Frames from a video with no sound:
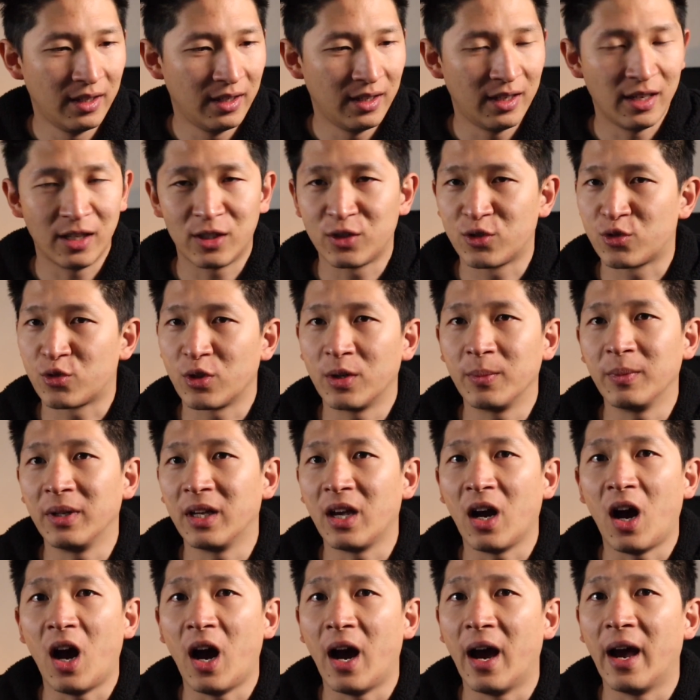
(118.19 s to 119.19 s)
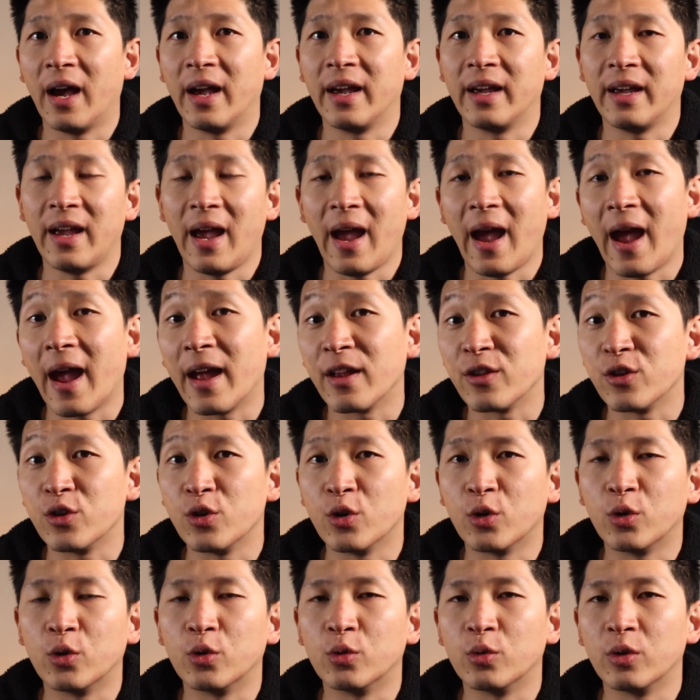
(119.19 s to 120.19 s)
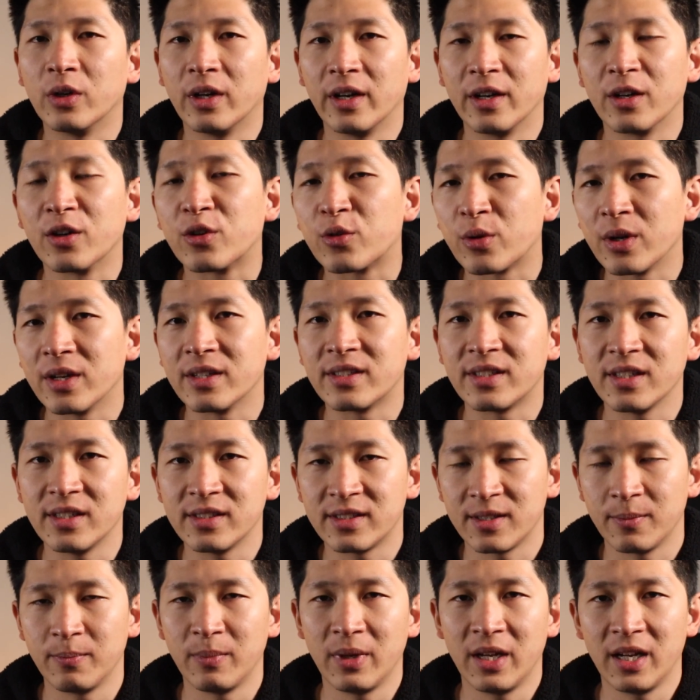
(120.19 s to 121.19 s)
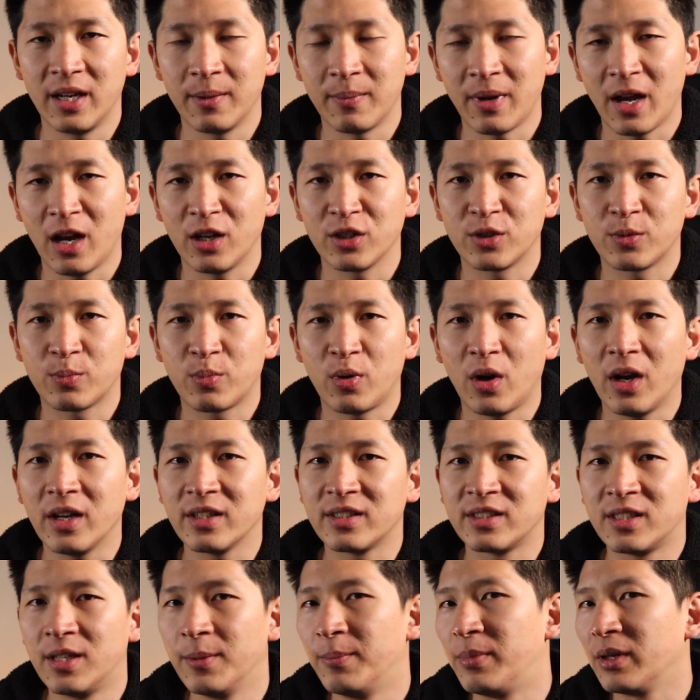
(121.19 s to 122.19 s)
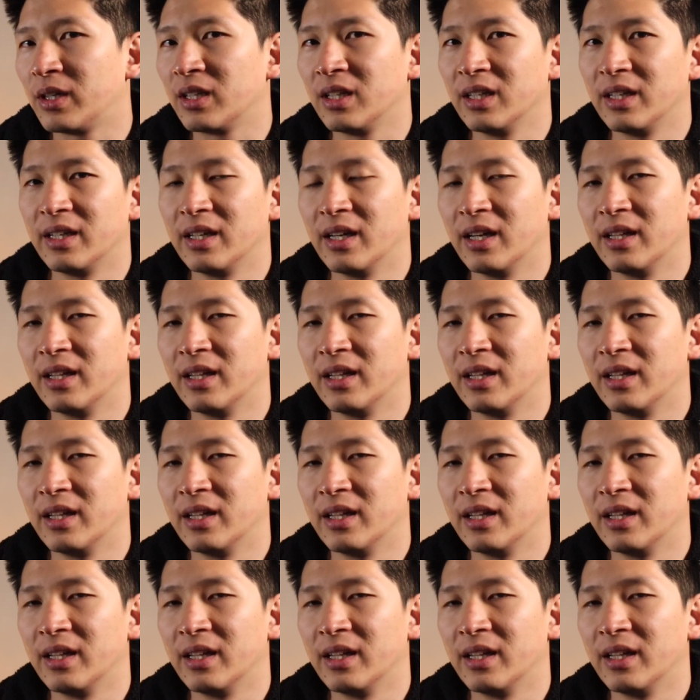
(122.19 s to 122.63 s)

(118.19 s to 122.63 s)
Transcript: extremely high annual increases in median house price, typically